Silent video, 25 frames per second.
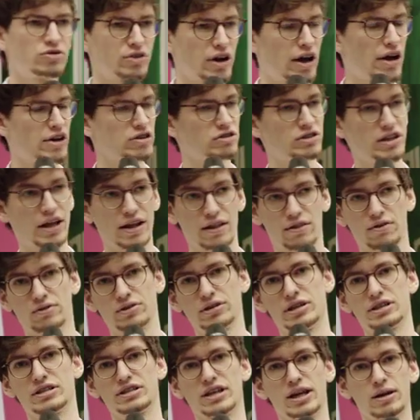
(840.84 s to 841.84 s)
trash lands
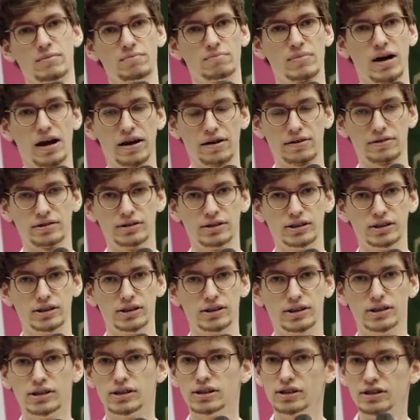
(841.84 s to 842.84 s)
on the same pile.
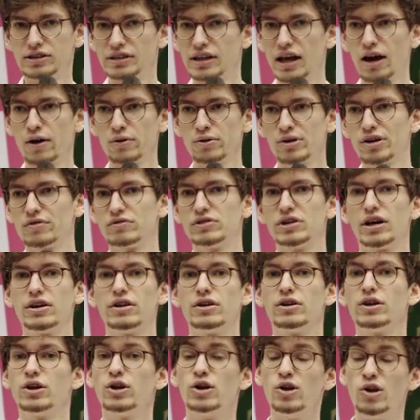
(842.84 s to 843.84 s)
Now you have
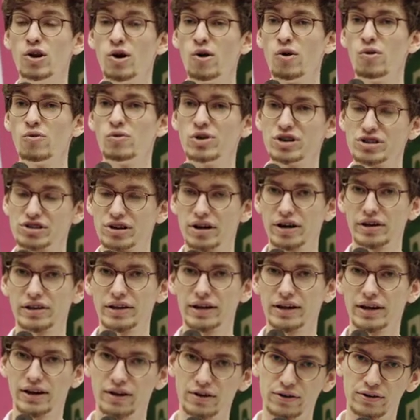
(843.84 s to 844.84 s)
done no
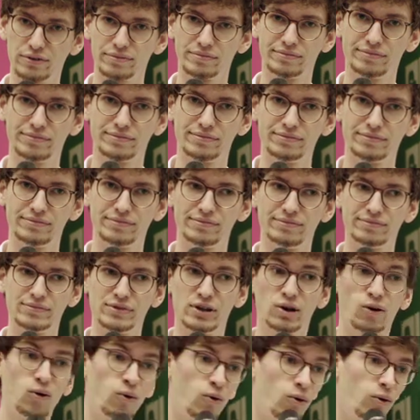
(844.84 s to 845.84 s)
recycling at all.
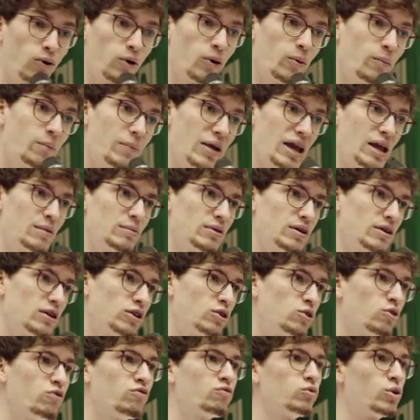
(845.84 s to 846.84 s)
Or maybe
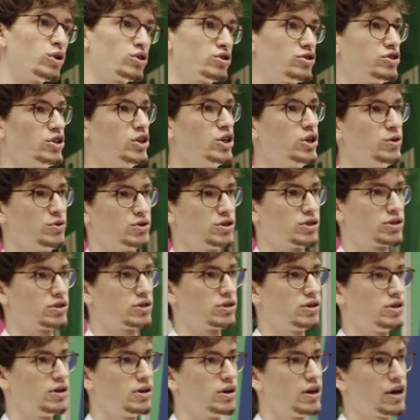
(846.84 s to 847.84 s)
you've watched the
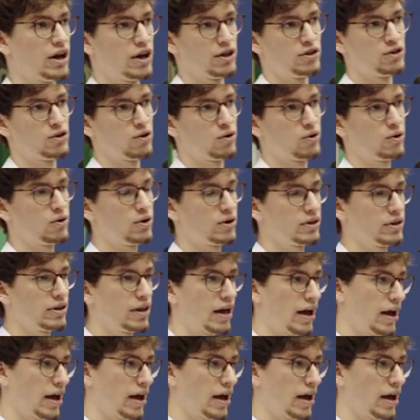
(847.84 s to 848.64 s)
news and you heard